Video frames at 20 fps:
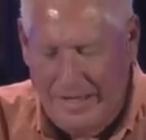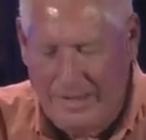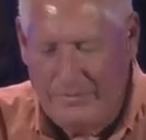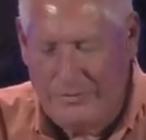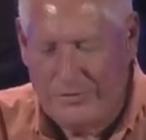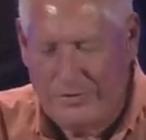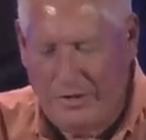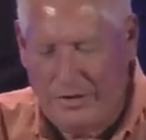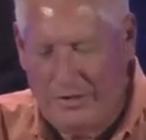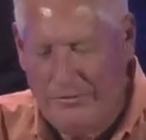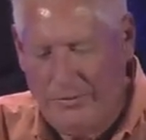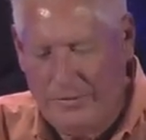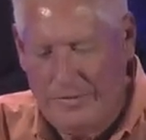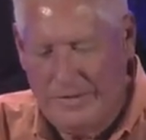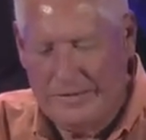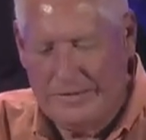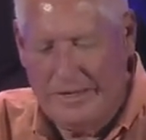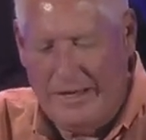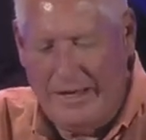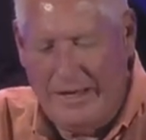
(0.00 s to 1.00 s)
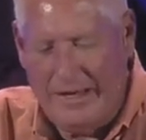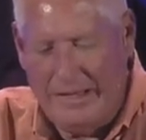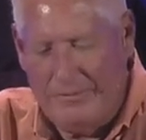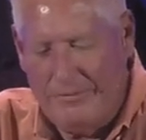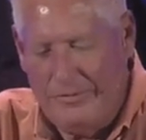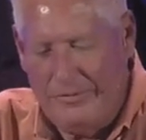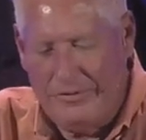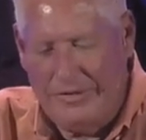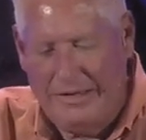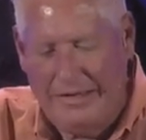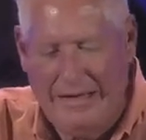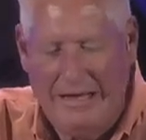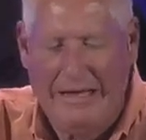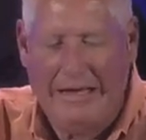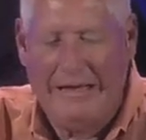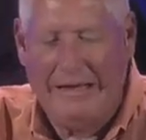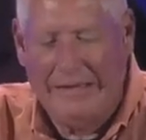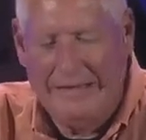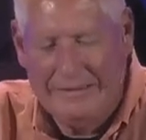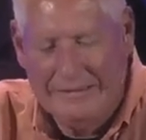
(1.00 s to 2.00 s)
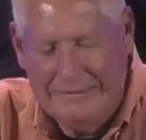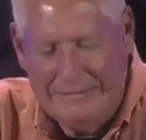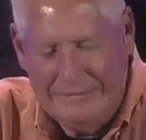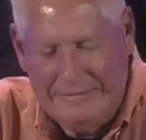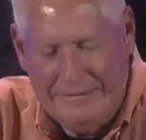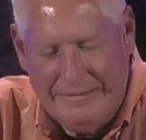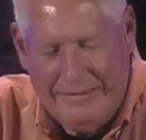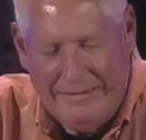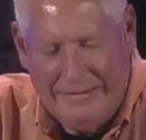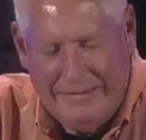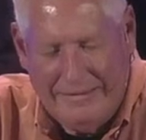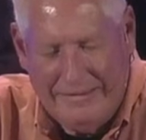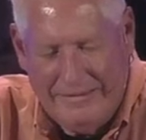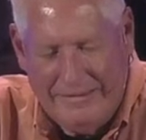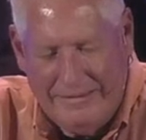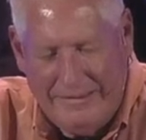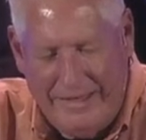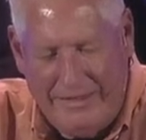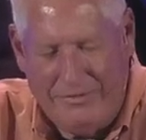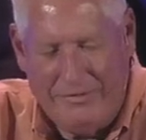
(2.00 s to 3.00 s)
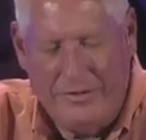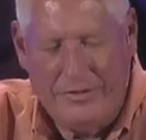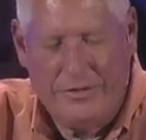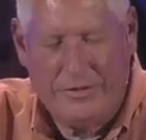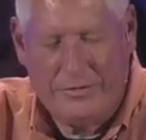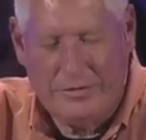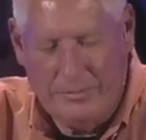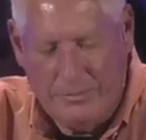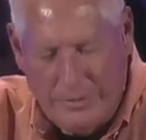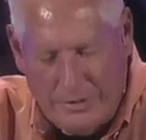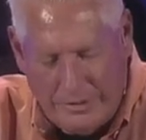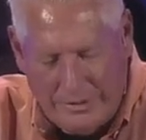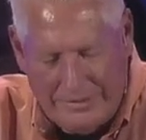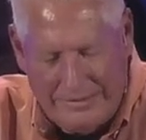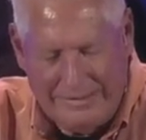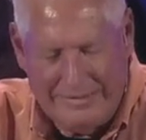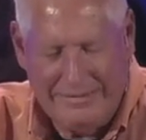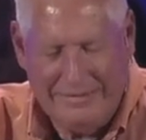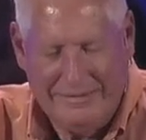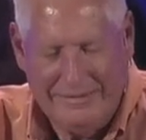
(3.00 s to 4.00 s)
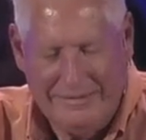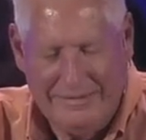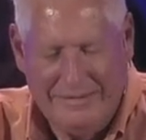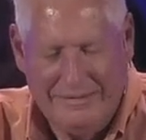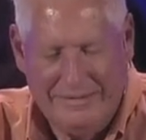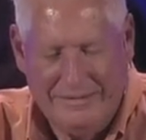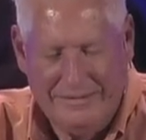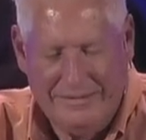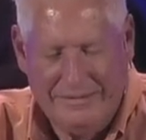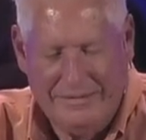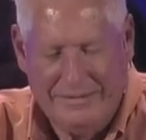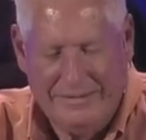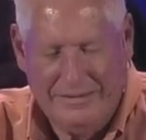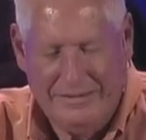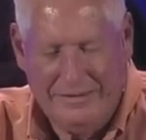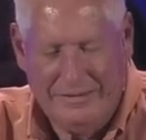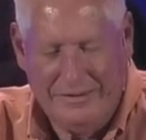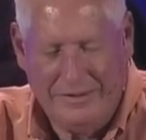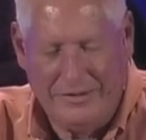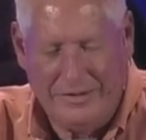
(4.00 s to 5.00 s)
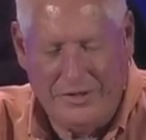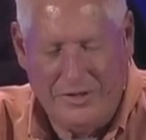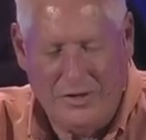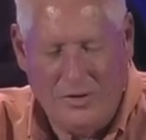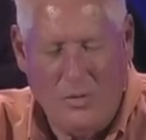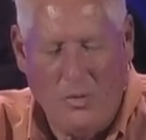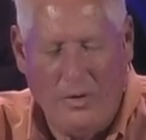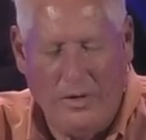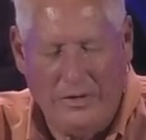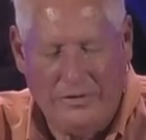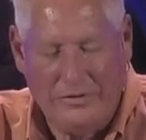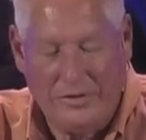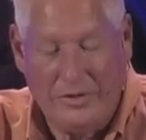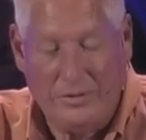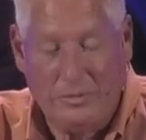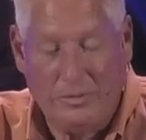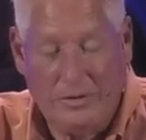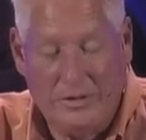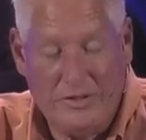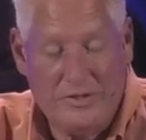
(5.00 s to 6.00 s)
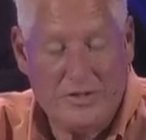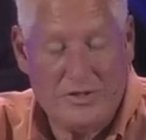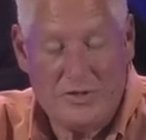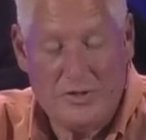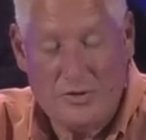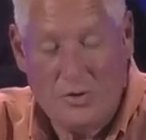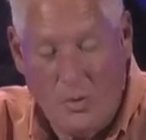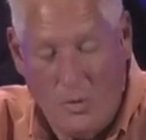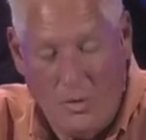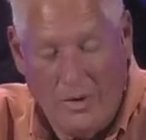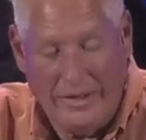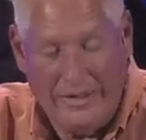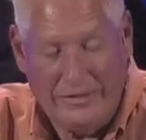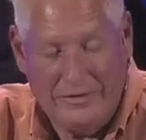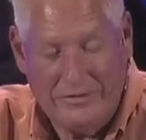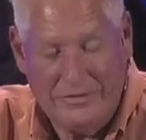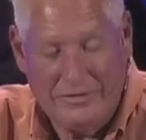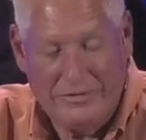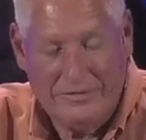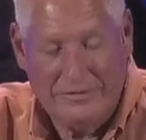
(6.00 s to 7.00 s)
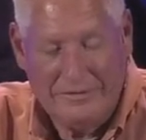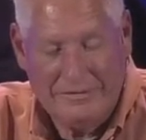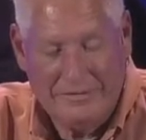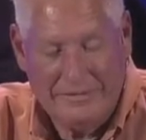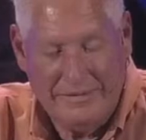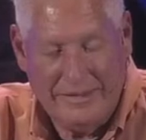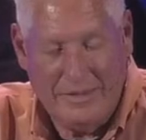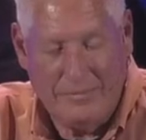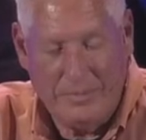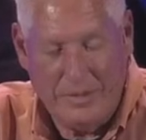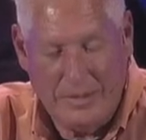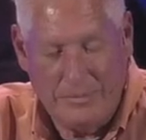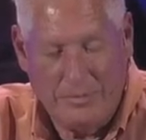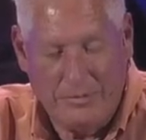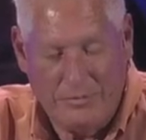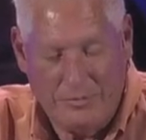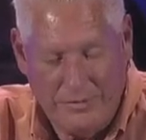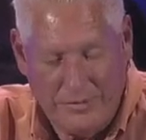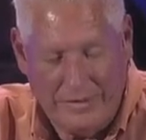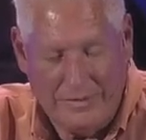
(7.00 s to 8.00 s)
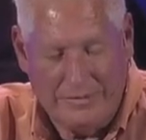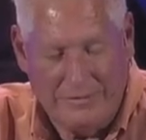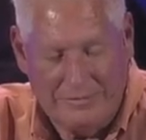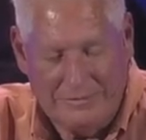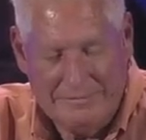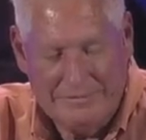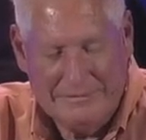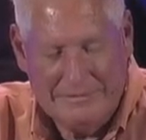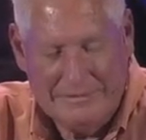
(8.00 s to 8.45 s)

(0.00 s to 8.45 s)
I'm sorry for the times that I have contributed to the noise, to the religious noise that people feel.